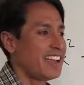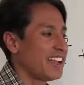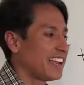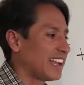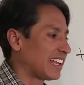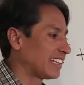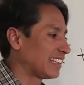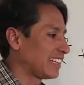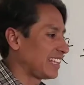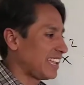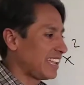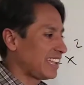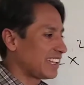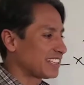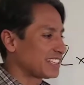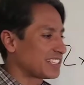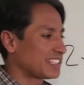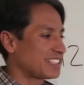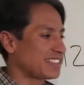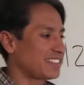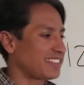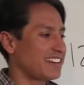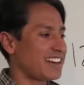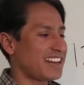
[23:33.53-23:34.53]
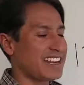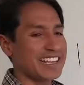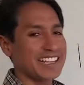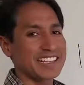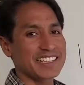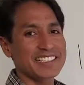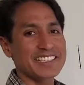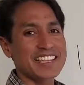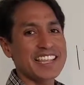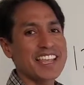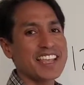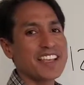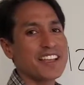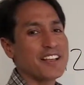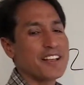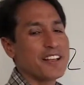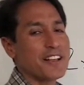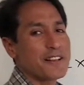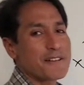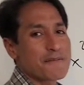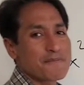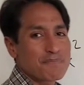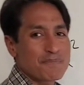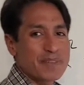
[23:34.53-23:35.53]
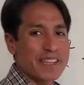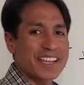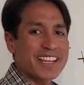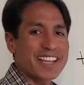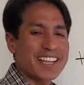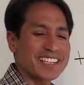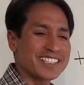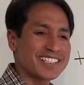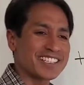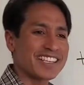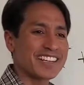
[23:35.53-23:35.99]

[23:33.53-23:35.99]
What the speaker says: And the answer is because